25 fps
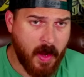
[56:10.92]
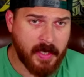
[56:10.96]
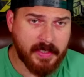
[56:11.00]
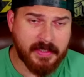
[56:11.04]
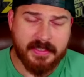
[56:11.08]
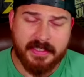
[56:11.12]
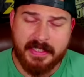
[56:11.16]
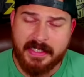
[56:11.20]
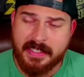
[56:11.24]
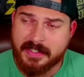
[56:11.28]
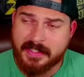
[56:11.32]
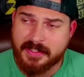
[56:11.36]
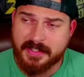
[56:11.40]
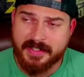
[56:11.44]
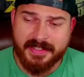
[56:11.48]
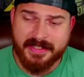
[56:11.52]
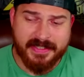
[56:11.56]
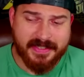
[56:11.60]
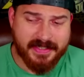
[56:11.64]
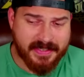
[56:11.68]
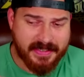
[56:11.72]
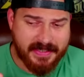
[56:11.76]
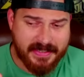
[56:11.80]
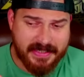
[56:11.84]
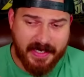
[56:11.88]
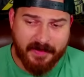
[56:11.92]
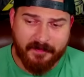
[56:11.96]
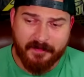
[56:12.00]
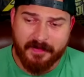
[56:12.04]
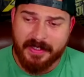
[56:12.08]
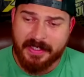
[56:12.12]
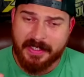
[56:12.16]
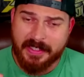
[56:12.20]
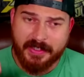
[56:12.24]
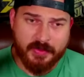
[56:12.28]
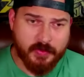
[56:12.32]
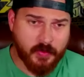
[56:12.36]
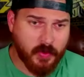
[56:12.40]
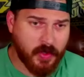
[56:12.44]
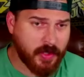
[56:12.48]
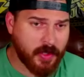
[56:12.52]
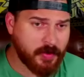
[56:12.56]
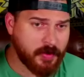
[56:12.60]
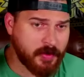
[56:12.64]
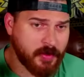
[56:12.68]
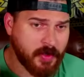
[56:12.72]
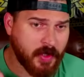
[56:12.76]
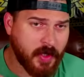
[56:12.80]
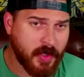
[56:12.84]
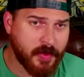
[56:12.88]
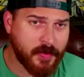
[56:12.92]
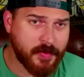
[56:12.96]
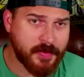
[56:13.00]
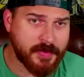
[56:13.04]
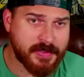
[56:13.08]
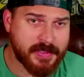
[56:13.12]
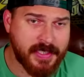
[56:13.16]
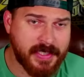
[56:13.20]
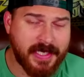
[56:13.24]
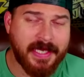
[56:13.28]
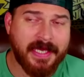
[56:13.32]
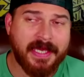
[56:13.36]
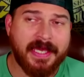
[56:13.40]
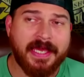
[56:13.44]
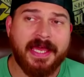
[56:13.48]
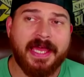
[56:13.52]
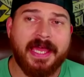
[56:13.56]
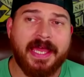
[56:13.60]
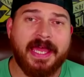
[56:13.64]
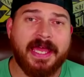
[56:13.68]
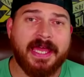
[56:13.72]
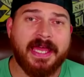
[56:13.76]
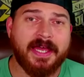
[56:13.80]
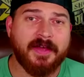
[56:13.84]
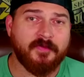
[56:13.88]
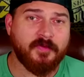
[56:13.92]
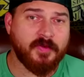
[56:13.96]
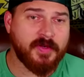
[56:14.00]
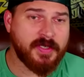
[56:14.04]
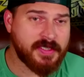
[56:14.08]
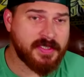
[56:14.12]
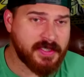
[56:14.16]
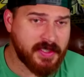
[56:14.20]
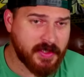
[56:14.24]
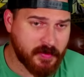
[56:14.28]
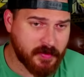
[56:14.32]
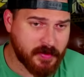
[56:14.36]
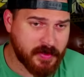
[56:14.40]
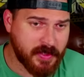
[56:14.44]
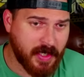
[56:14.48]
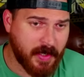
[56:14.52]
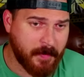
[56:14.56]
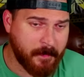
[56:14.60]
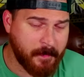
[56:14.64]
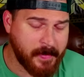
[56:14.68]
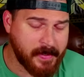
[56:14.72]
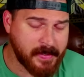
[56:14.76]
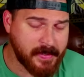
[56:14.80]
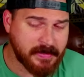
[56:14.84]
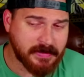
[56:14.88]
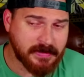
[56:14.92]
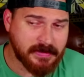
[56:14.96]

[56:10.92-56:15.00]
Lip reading: That's easily $70 to $100 every single time.